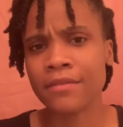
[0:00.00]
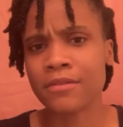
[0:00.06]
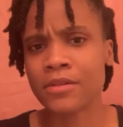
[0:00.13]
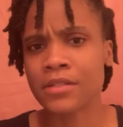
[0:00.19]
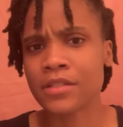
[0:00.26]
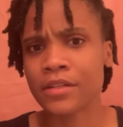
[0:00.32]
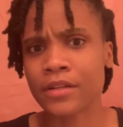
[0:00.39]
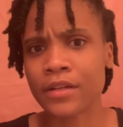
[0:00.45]

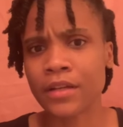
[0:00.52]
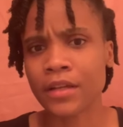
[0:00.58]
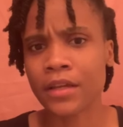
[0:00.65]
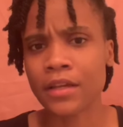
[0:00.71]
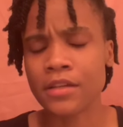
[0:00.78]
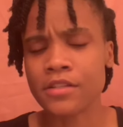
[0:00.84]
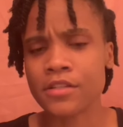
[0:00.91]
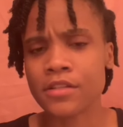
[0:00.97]
on certain
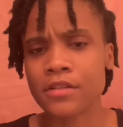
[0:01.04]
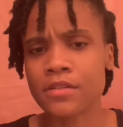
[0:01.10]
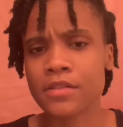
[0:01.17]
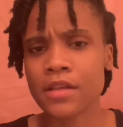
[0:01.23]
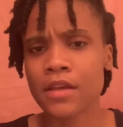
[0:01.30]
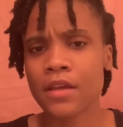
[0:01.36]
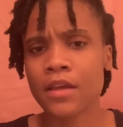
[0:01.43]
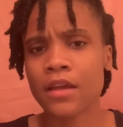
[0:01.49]
occasions,
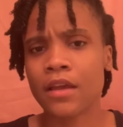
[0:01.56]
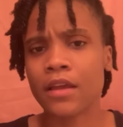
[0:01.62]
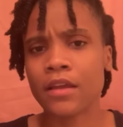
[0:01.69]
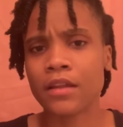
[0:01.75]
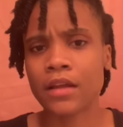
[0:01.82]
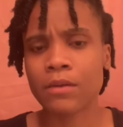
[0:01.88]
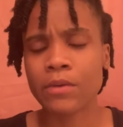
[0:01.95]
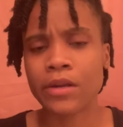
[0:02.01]

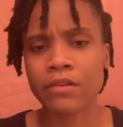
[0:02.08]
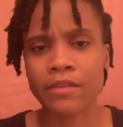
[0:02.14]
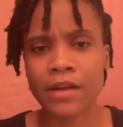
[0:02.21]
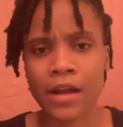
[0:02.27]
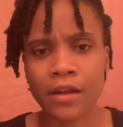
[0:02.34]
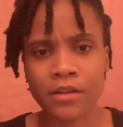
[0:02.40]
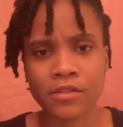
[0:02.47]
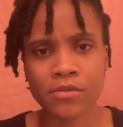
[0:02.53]
and I want to
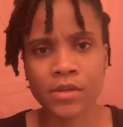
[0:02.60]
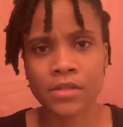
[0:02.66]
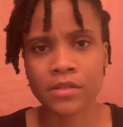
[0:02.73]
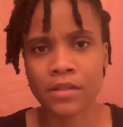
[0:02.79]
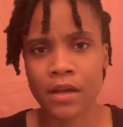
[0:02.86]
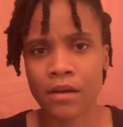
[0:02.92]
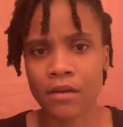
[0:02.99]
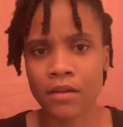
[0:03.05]
rock a
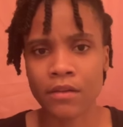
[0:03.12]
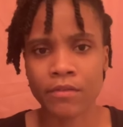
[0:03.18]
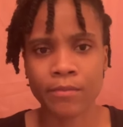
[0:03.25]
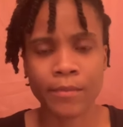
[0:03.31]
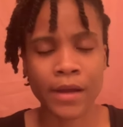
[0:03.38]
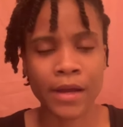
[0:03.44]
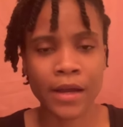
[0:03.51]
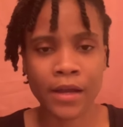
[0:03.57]
twist out, if
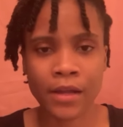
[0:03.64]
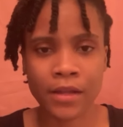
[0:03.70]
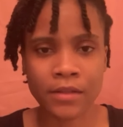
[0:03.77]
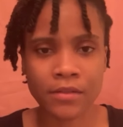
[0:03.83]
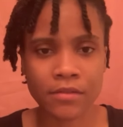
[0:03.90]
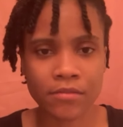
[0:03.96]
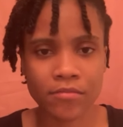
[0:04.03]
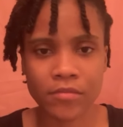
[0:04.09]
I
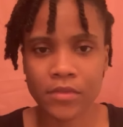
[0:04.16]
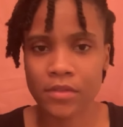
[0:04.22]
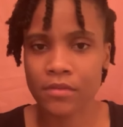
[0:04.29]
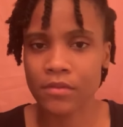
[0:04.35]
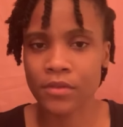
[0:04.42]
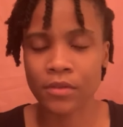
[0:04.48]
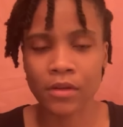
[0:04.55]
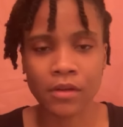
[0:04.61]

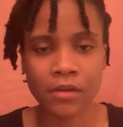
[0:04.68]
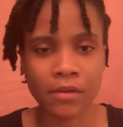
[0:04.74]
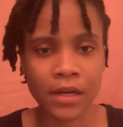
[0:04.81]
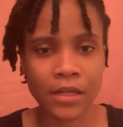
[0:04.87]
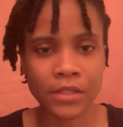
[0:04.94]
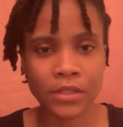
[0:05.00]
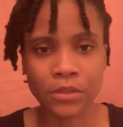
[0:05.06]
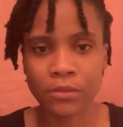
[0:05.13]

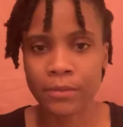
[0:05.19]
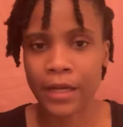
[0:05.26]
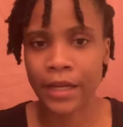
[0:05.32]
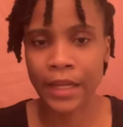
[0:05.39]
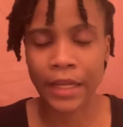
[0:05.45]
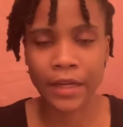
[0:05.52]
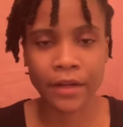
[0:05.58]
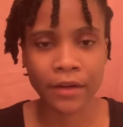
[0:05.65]
do my
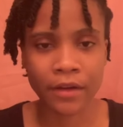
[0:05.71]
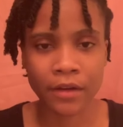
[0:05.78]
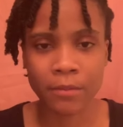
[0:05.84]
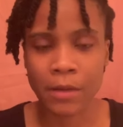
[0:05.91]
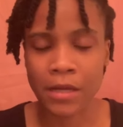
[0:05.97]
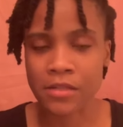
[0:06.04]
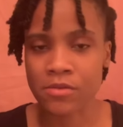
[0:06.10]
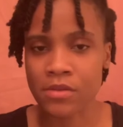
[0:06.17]
hair
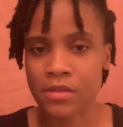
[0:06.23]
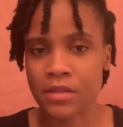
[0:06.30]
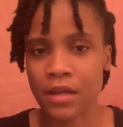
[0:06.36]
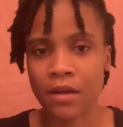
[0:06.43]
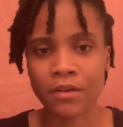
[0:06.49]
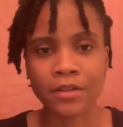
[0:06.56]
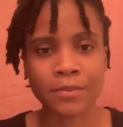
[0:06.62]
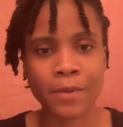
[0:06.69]
and my twist
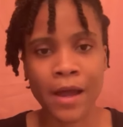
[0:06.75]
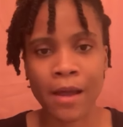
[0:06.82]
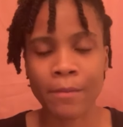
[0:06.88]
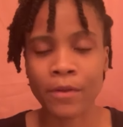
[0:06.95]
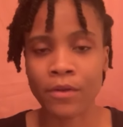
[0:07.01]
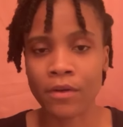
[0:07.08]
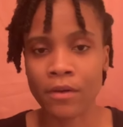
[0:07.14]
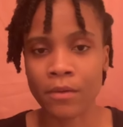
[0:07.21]
out is
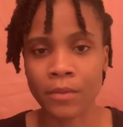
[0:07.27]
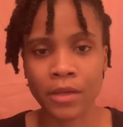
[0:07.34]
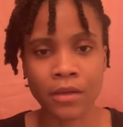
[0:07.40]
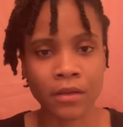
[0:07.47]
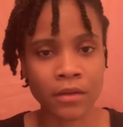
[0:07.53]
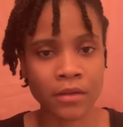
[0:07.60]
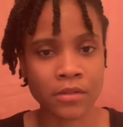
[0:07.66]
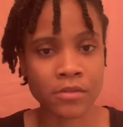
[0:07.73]
popping all week,
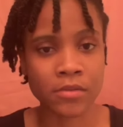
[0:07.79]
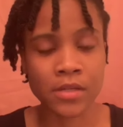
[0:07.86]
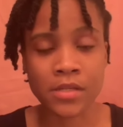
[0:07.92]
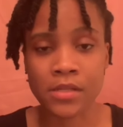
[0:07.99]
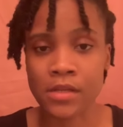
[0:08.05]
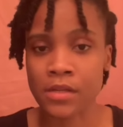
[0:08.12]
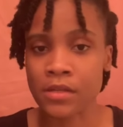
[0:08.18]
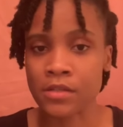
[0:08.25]
and then
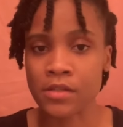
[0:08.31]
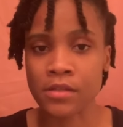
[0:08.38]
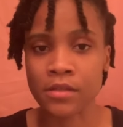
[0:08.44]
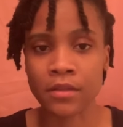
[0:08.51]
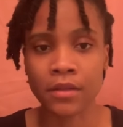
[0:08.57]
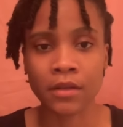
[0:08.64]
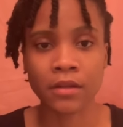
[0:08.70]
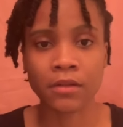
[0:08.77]
towards the end it just
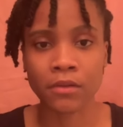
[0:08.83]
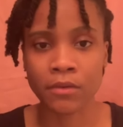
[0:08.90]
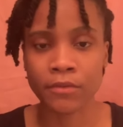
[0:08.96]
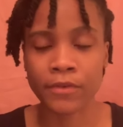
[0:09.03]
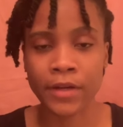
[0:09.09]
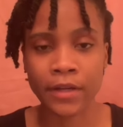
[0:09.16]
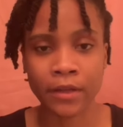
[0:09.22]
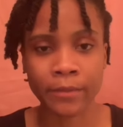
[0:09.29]
look a little
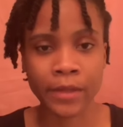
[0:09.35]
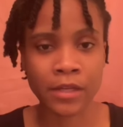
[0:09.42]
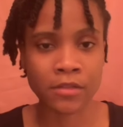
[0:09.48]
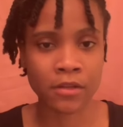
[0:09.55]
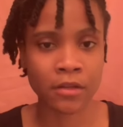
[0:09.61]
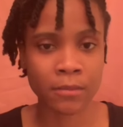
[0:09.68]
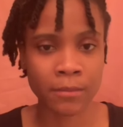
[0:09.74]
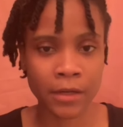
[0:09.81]
funny. I'm not
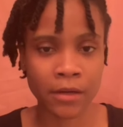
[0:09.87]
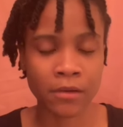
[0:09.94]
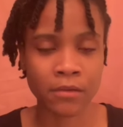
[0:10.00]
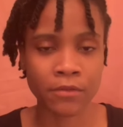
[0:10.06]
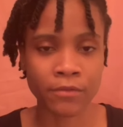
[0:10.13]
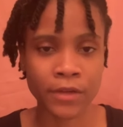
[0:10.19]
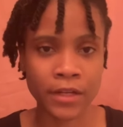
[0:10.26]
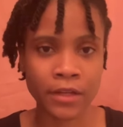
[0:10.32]
talking
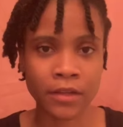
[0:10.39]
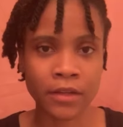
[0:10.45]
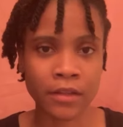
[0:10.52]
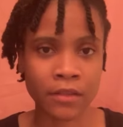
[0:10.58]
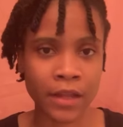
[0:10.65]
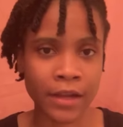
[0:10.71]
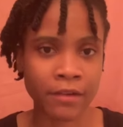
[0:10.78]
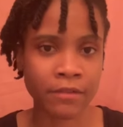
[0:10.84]
about funny
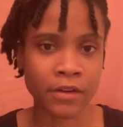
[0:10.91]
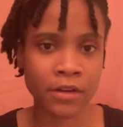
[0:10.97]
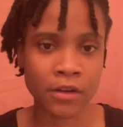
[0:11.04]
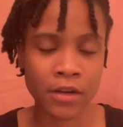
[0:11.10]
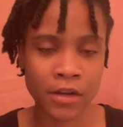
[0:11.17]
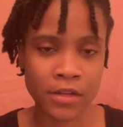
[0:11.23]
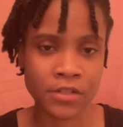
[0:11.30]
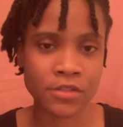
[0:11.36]
in like
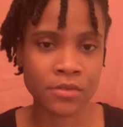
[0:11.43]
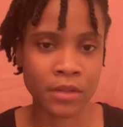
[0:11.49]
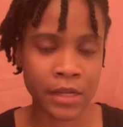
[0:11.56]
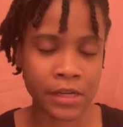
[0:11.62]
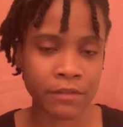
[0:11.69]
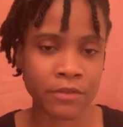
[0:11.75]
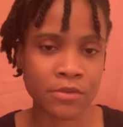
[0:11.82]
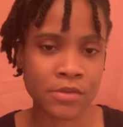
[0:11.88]
regards to
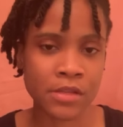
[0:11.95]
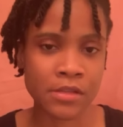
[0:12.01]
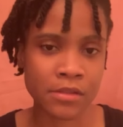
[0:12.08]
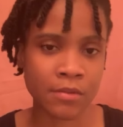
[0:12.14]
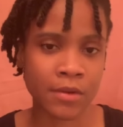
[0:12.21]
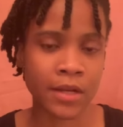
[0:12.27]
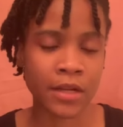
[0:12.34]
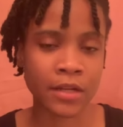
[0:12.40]
like if you see
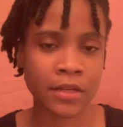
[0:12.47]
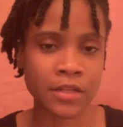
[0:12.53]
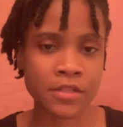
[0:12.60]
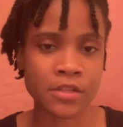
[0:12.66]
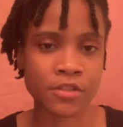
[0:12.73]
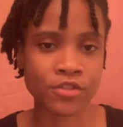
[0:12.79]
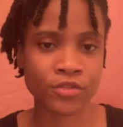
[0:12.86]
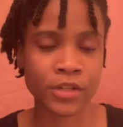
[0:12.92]
someone that
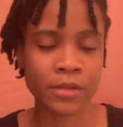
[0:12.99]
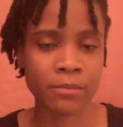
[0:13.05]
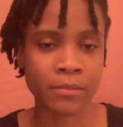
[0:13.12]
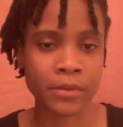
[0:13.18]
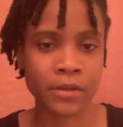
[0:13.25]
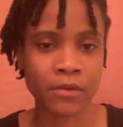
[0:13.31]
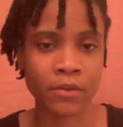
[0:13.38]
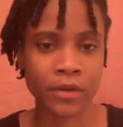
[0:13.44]
needs a
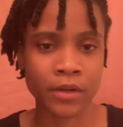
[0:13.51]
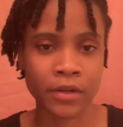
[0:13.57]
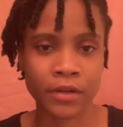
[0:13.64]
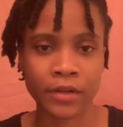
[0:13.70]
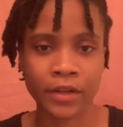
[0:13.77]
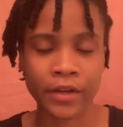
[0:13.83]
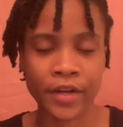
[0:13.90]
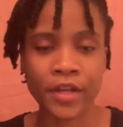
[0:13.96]
trim or
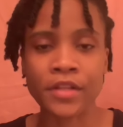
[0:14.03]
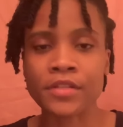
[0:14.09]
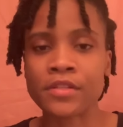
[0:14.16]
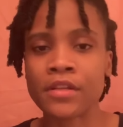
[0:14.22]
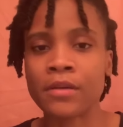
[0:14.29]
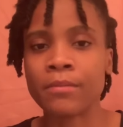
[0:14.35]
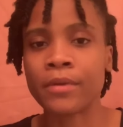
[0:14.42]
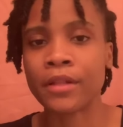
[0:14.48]
their ends
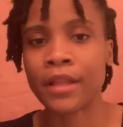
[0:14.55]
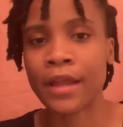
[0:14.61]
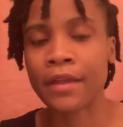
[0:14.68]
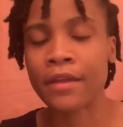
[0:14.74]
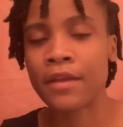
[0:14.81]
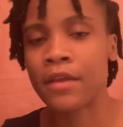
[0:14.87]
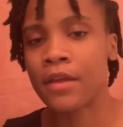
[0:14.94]
clipped, but like